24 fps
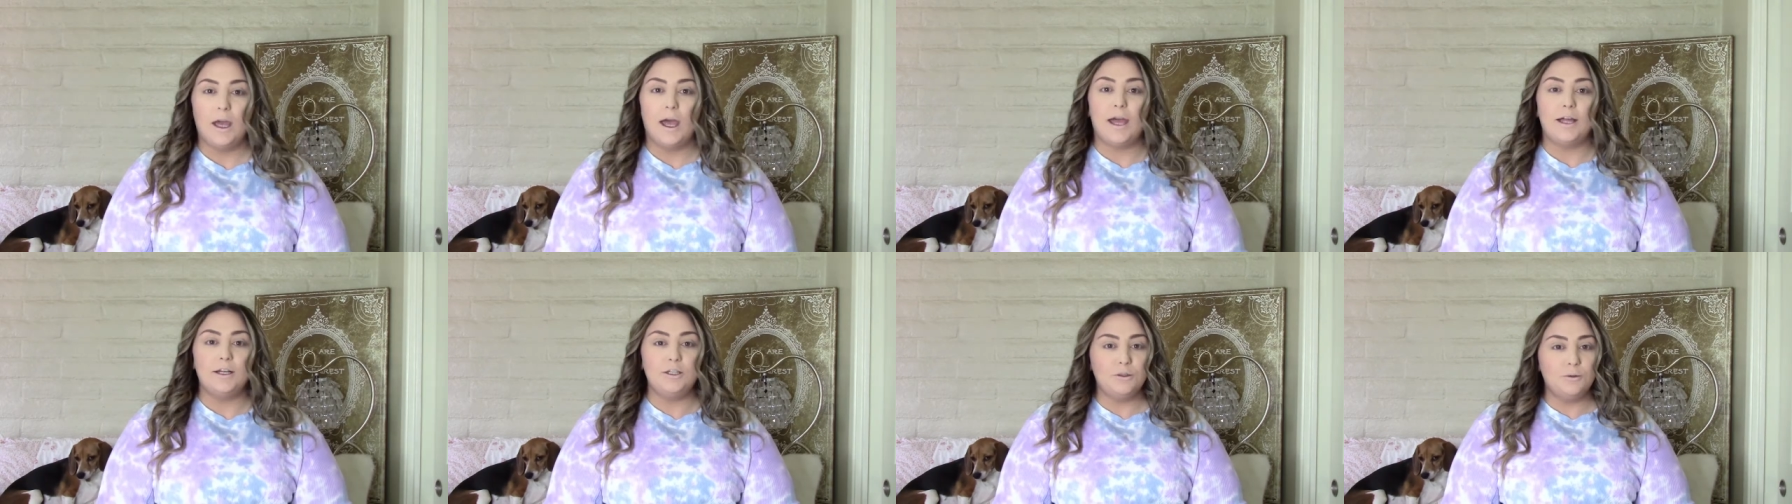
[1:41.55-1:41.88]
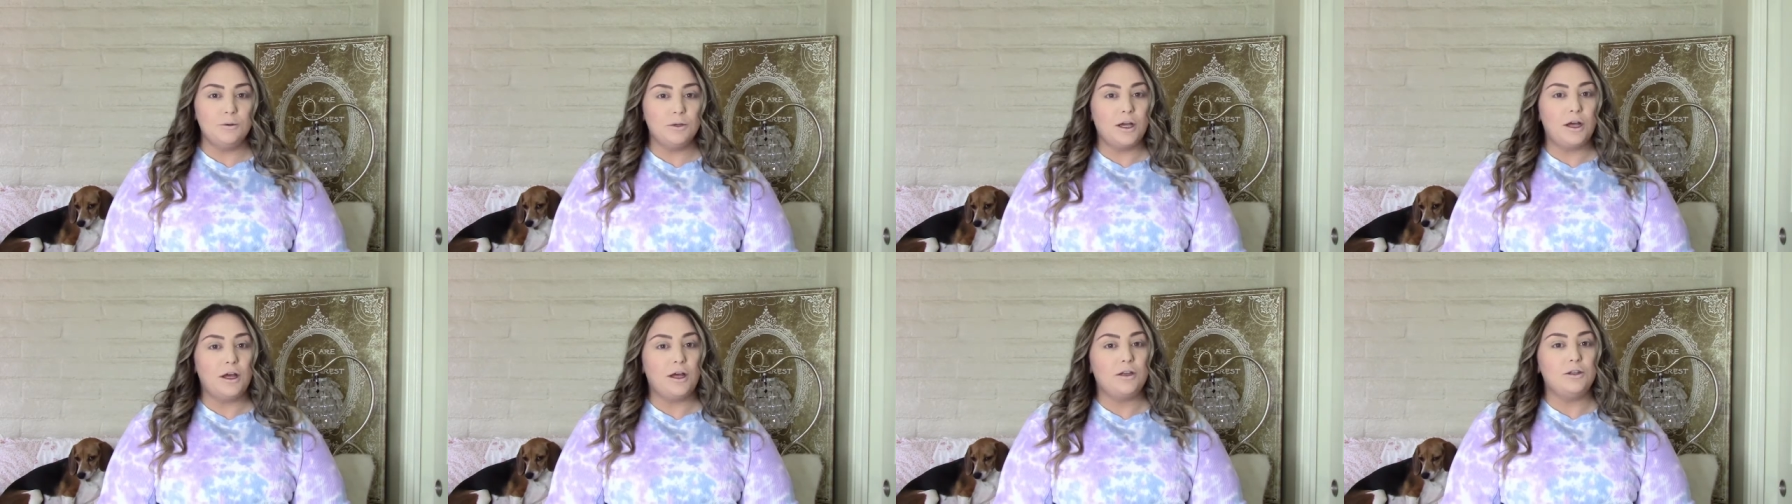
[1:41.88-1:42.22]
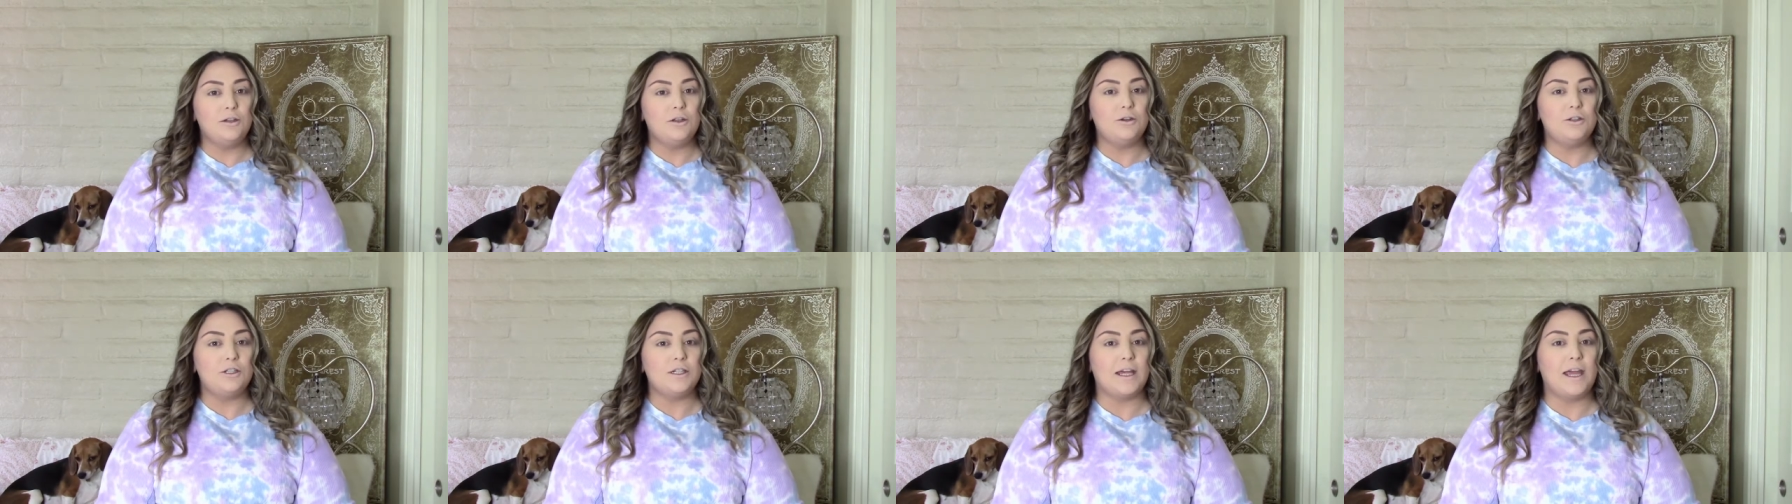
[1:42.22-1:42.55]
I do recall
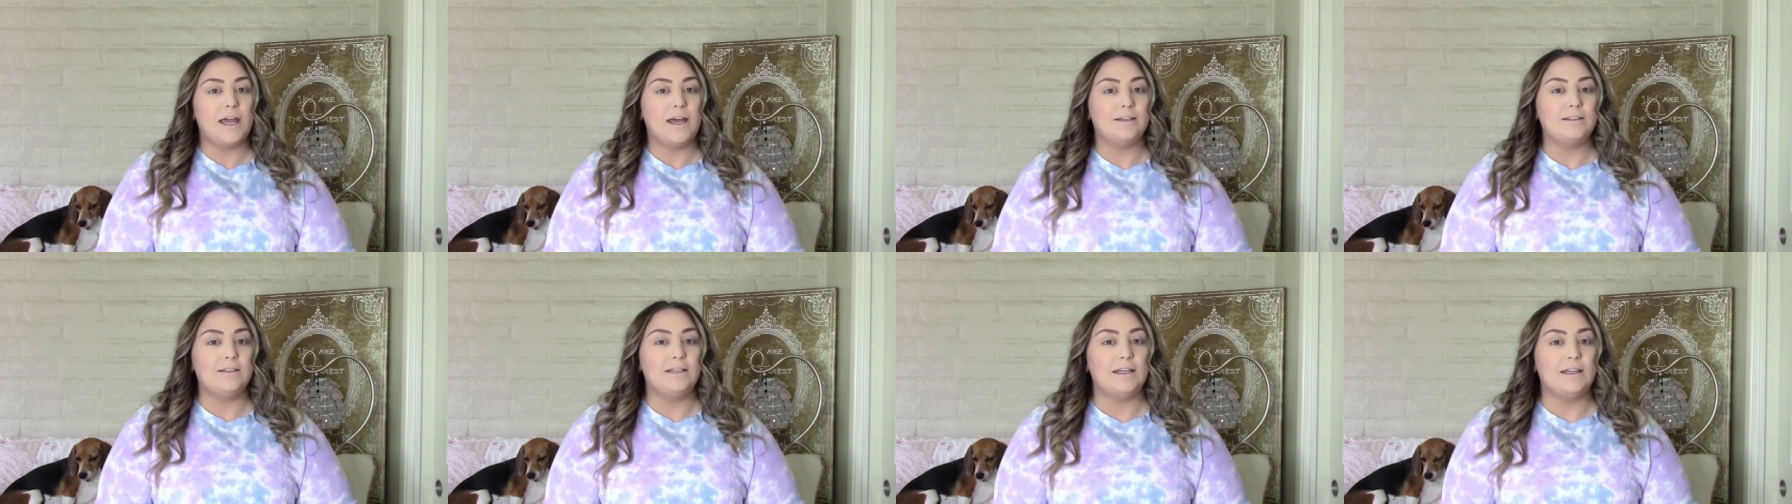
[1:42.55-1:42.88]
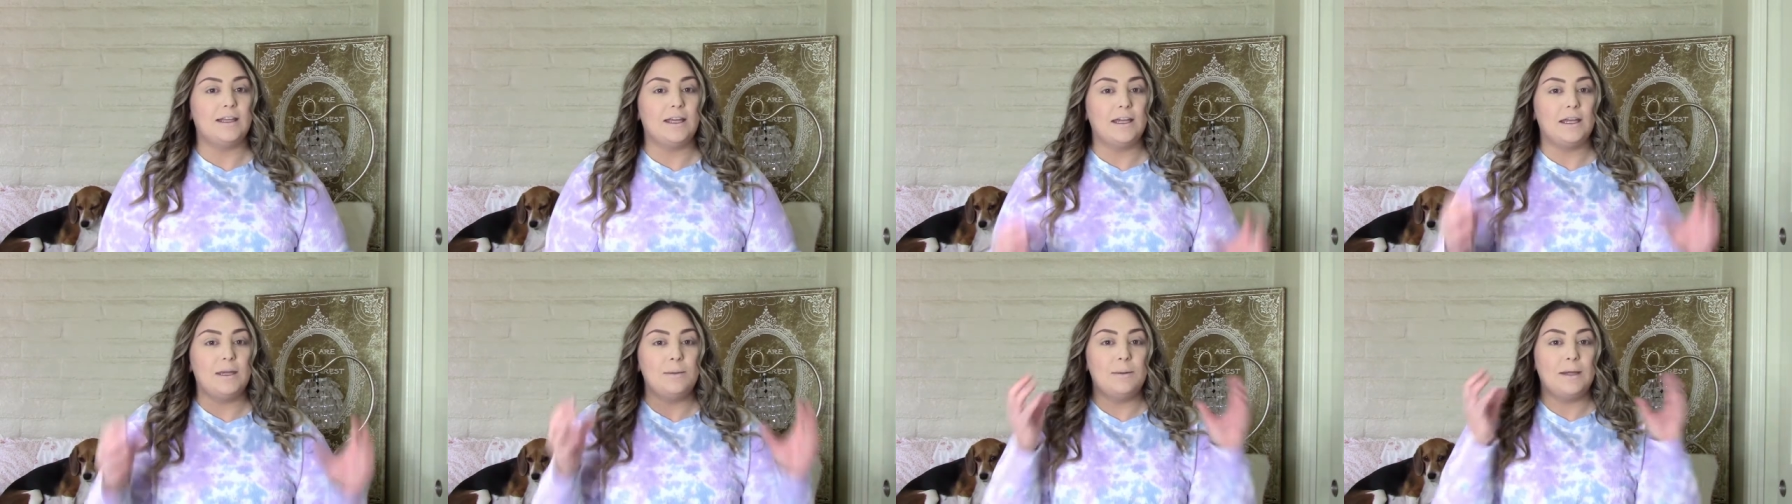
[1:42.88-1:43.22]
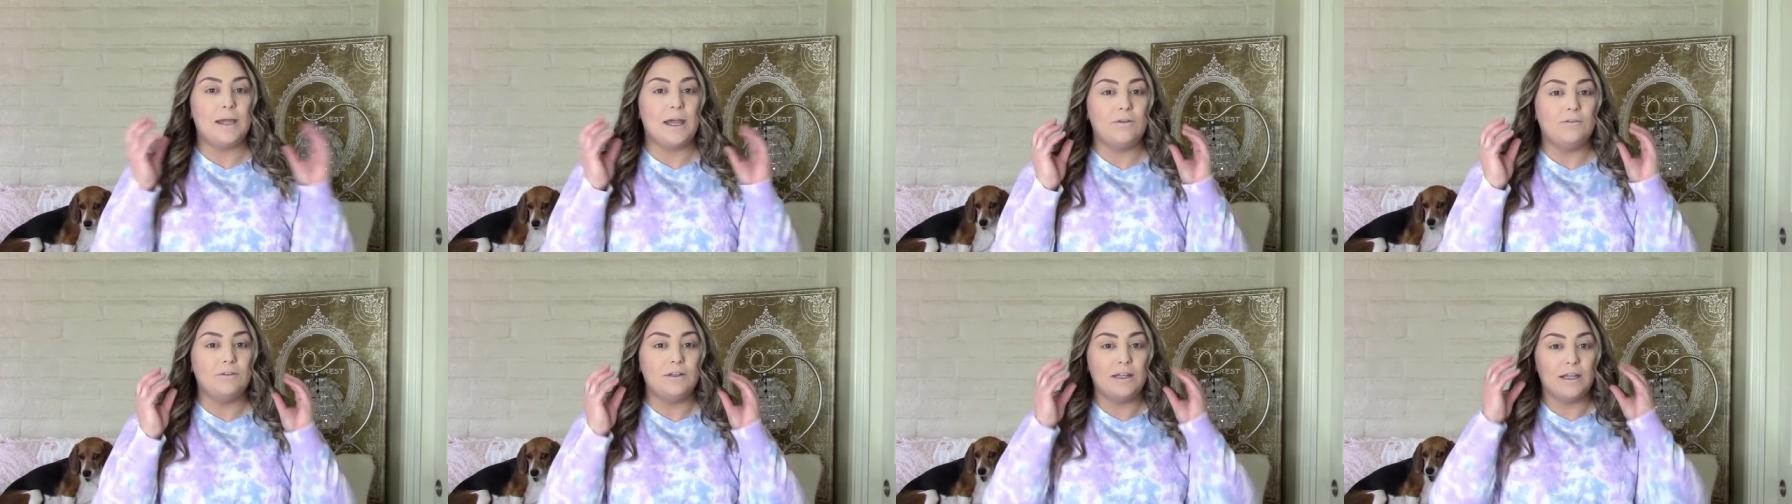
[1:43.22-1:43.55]
Doja Cat saying that keeping
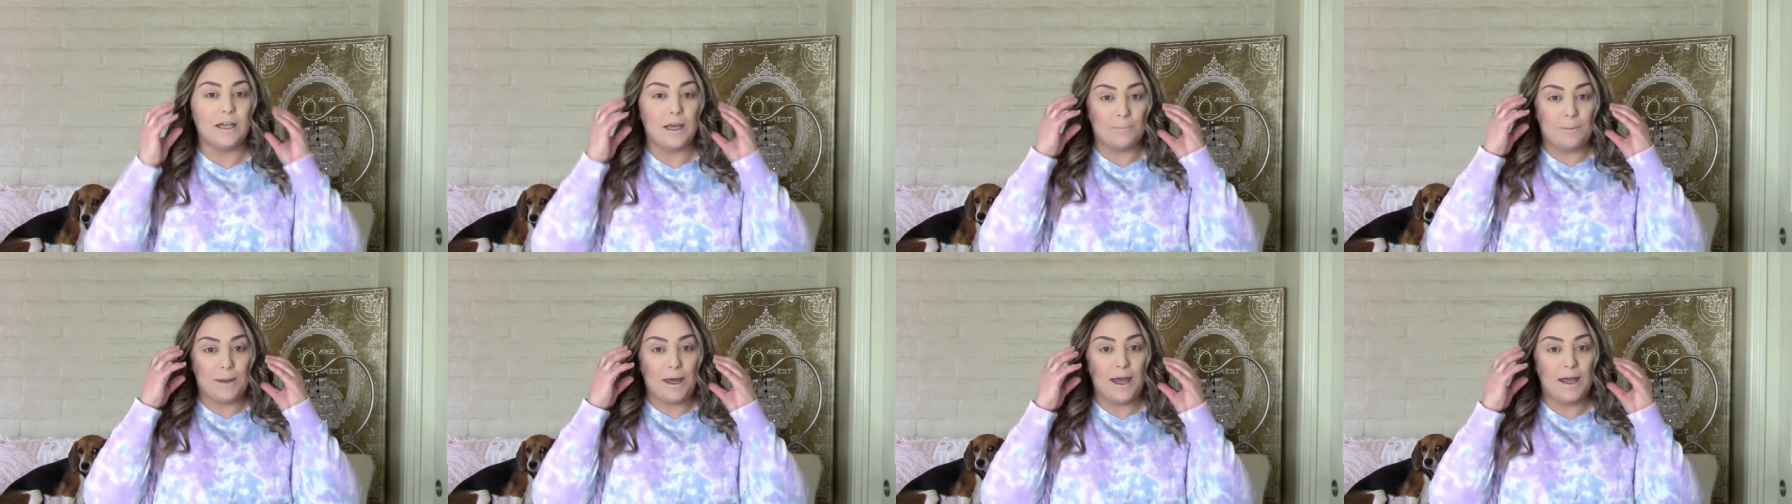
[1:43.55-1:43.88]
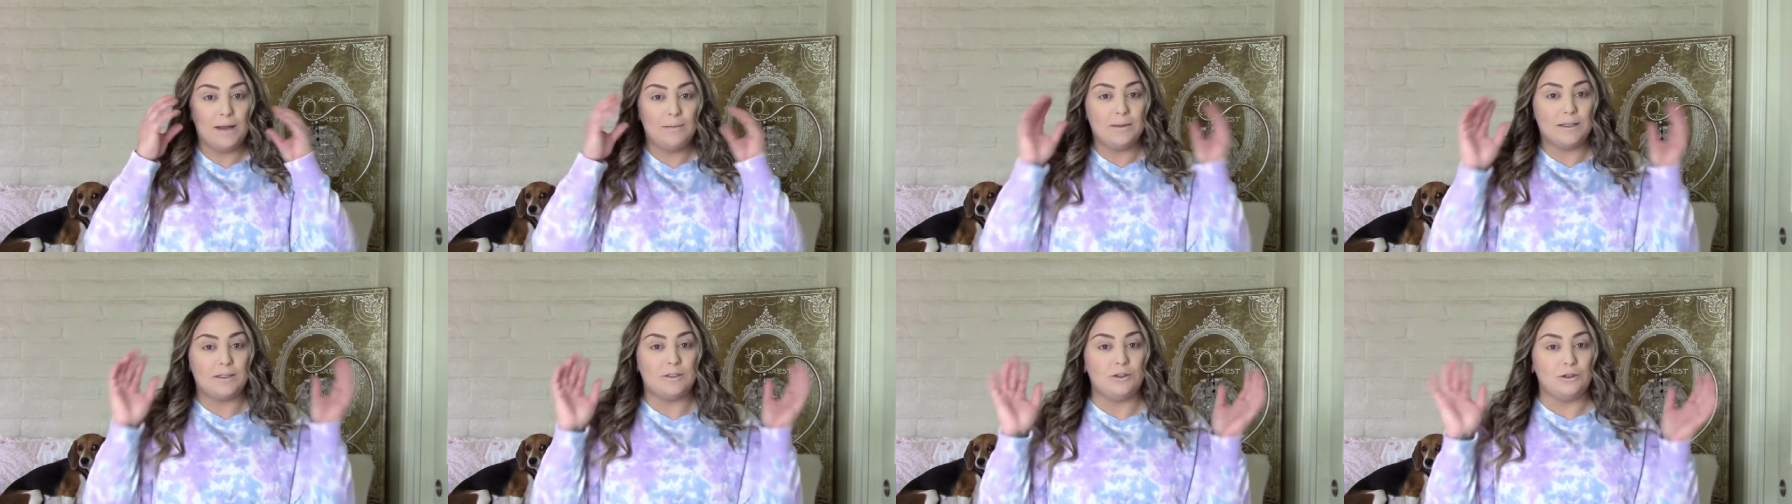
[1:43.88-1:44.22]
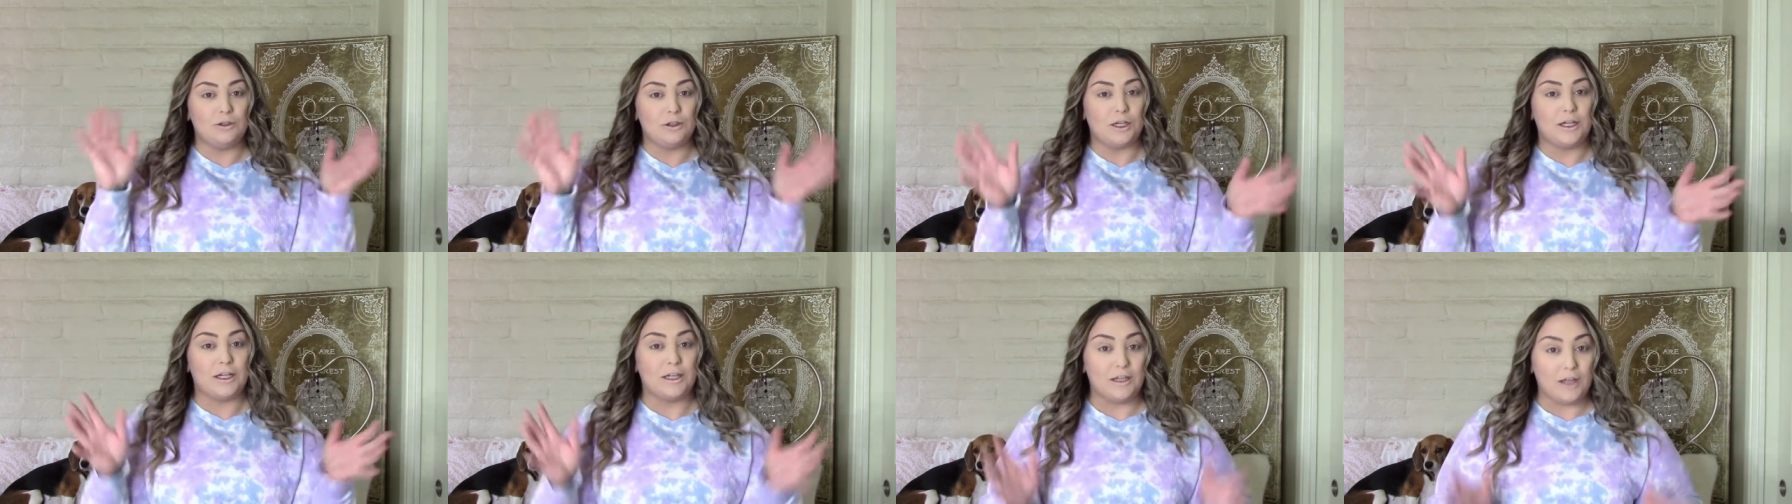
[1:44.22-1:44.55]
everything up high makes you
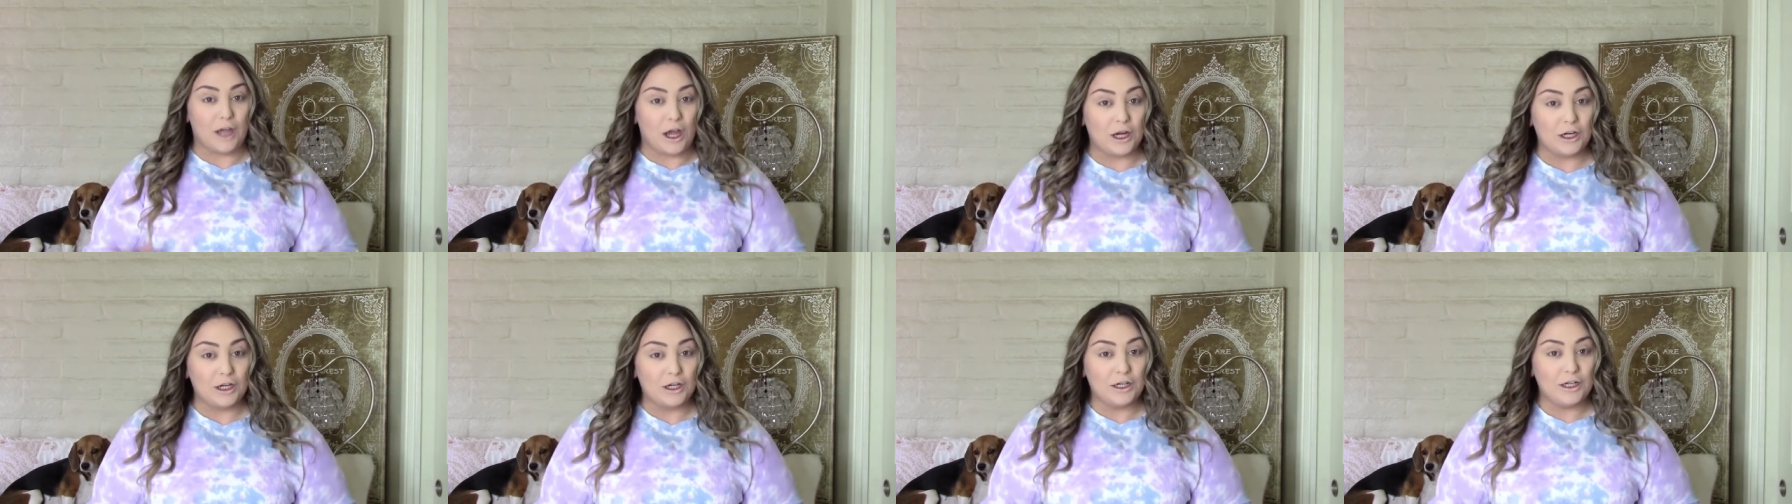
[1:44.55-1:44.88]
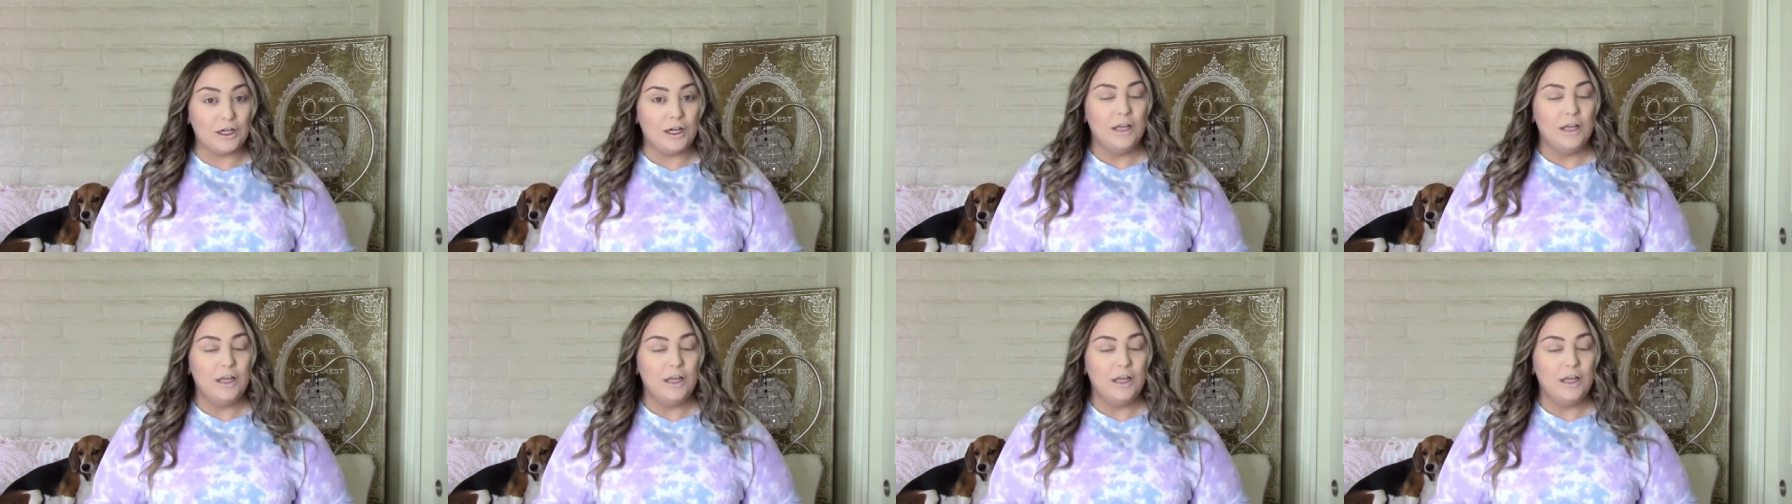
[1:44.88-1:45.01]
look younger,